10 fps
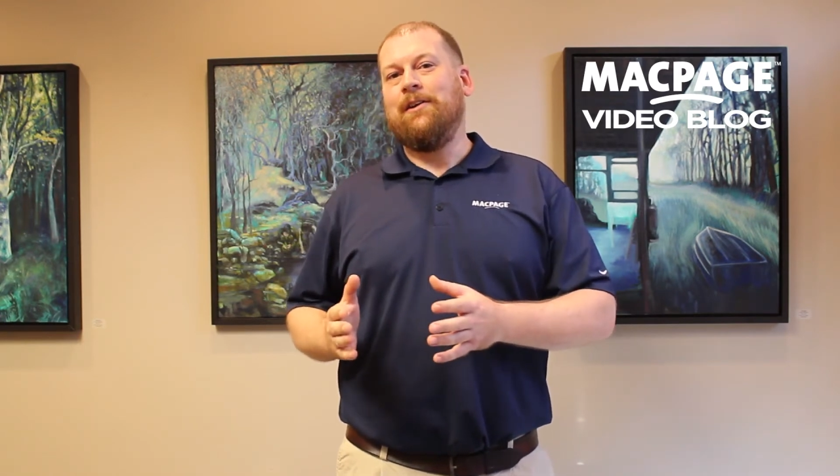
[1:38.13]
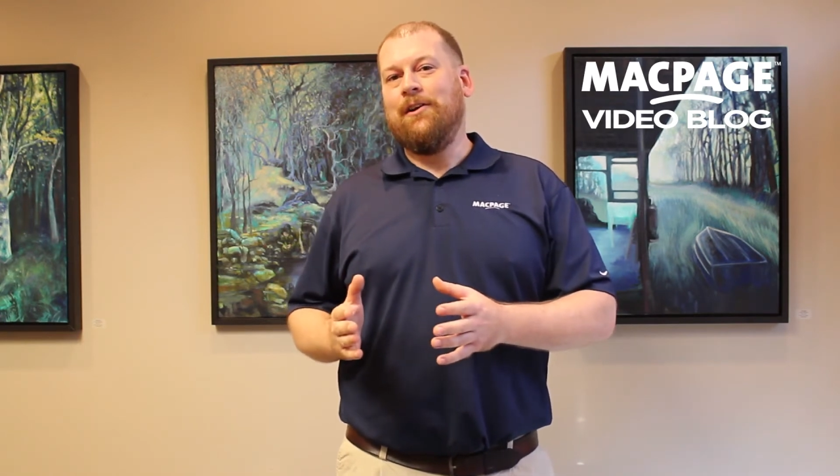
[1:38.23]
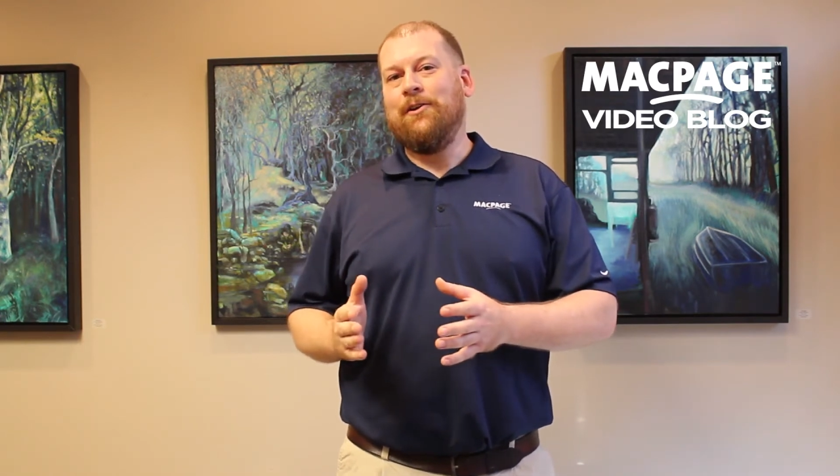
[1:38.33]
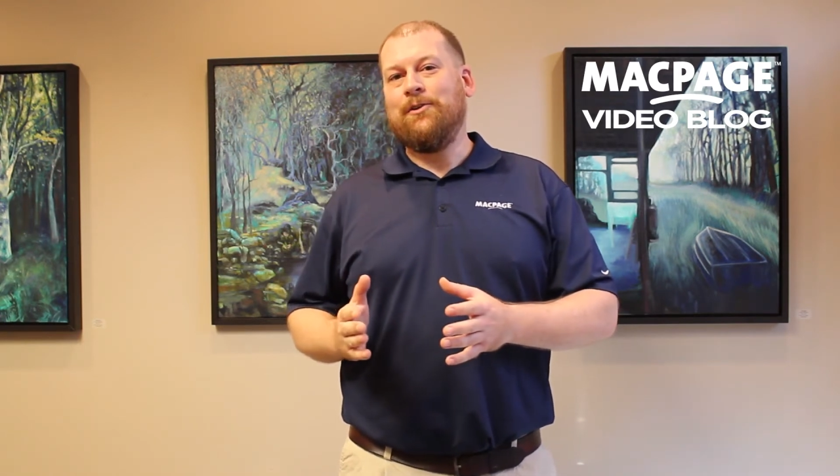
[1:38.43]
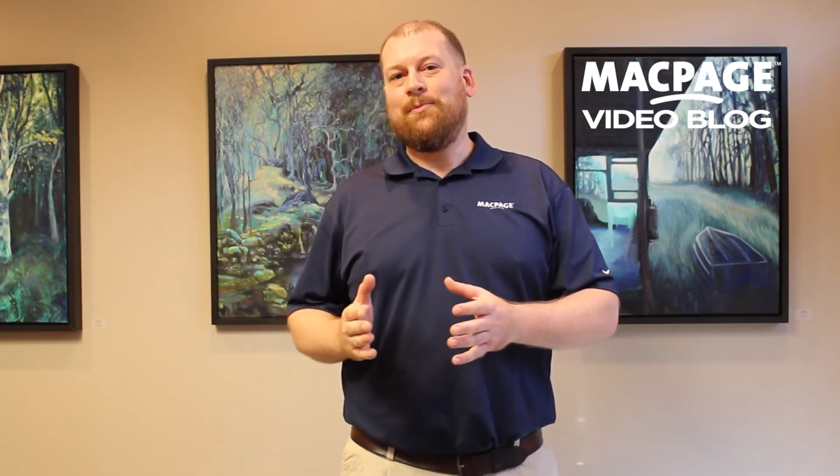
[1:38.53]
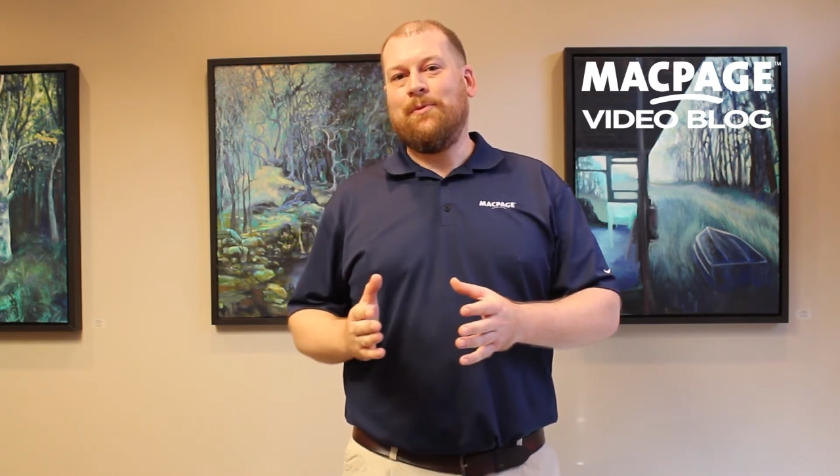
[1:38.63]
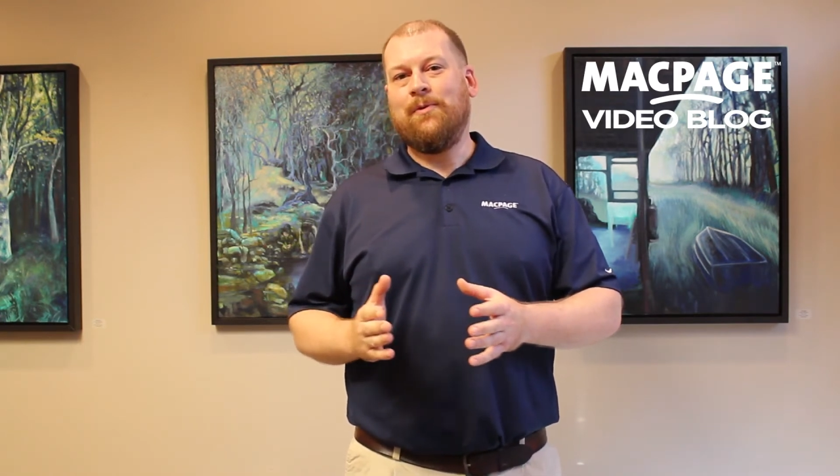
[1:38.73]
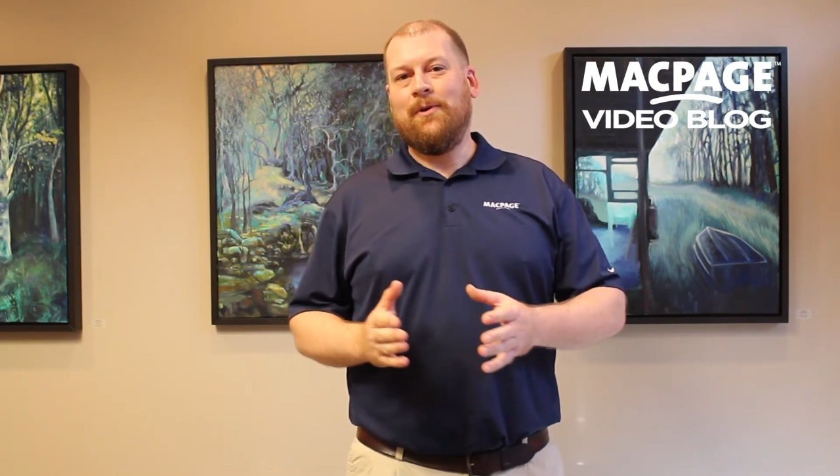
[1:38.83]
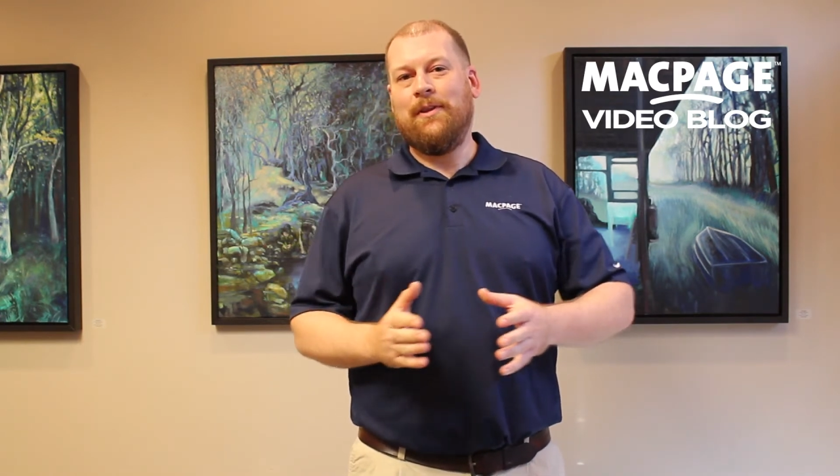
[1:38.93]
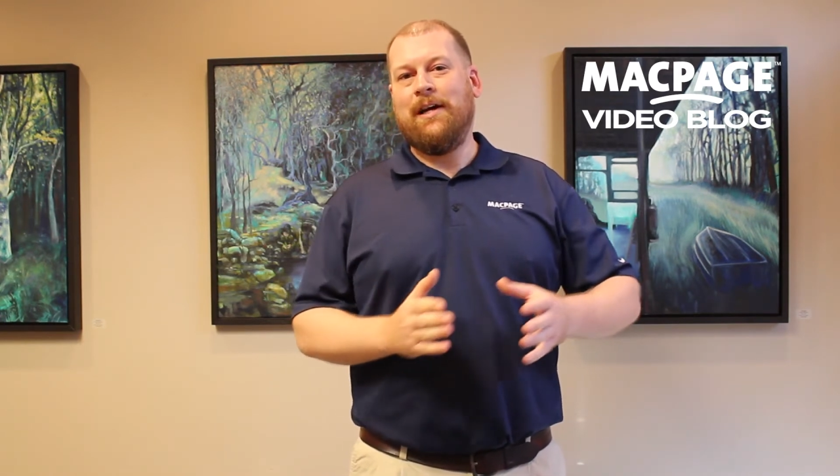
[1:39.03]
hurdles
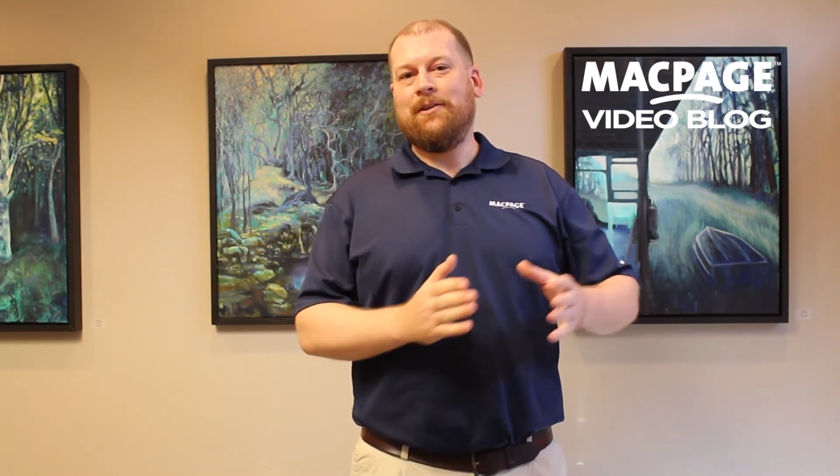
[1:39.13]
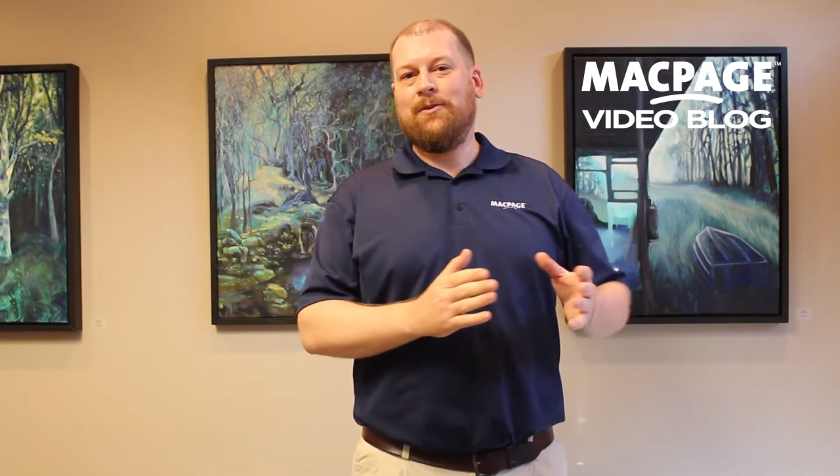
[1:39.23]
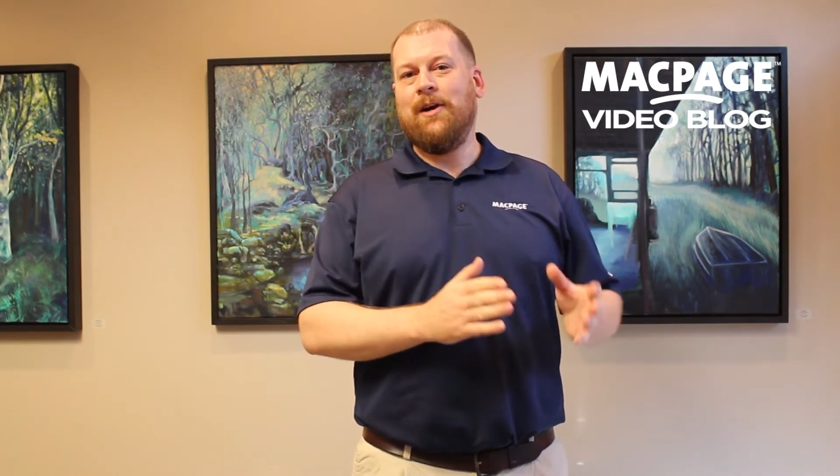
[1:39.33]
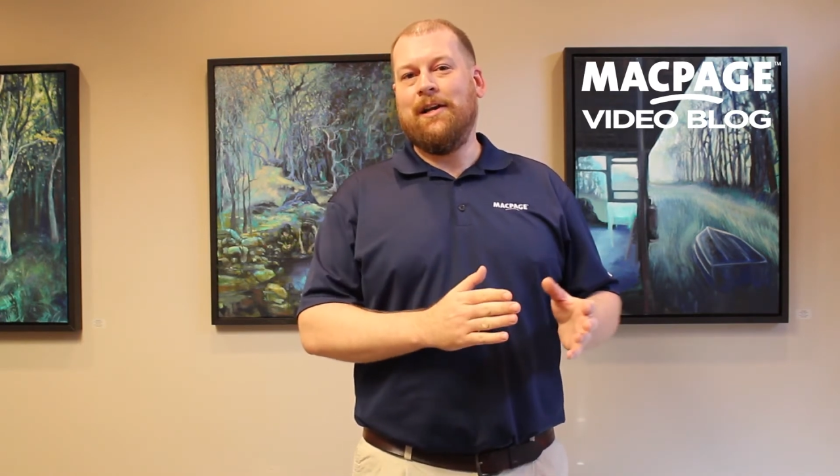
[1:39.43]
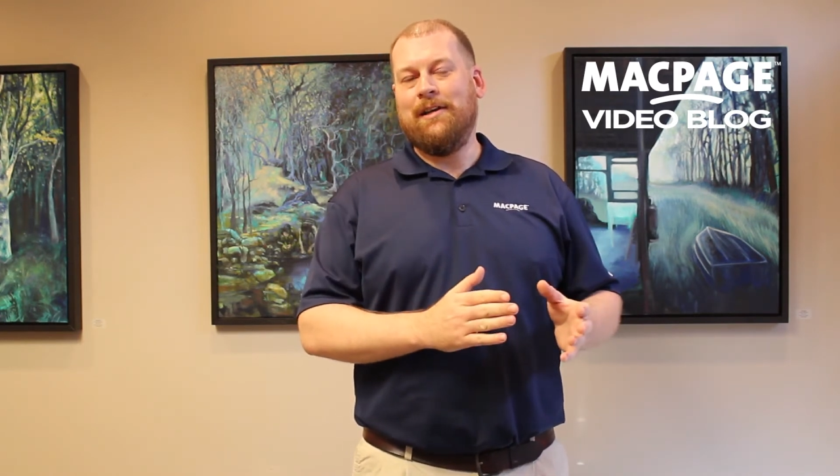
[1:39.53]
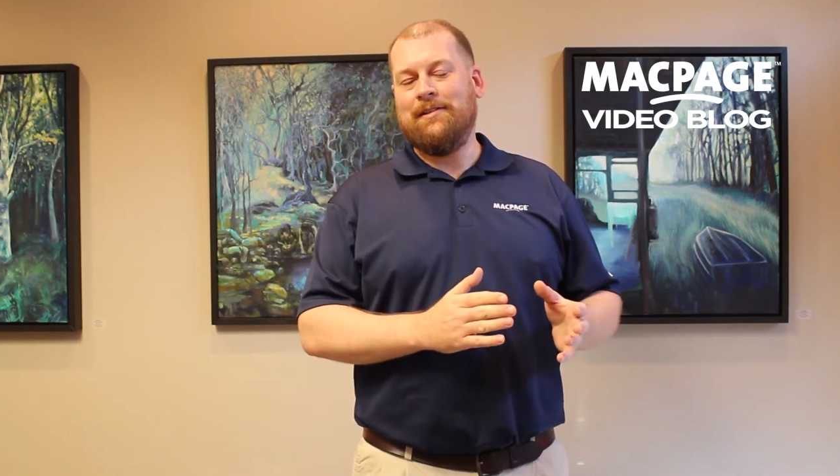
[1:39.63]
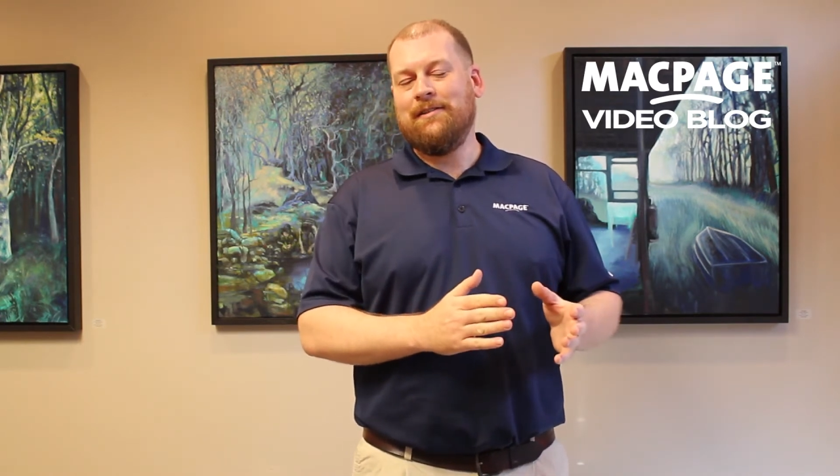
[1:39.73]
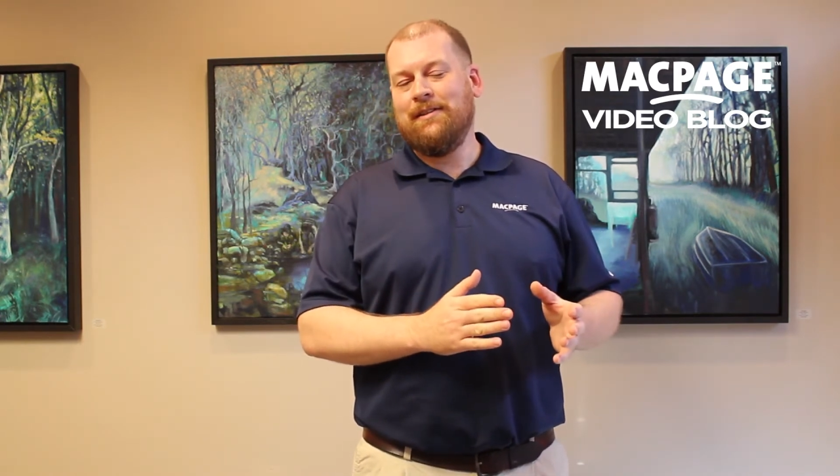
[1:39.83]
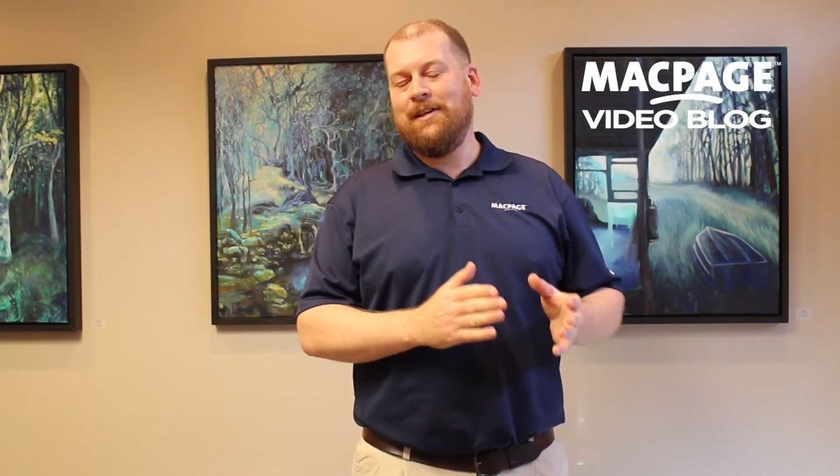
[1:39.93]
before that credit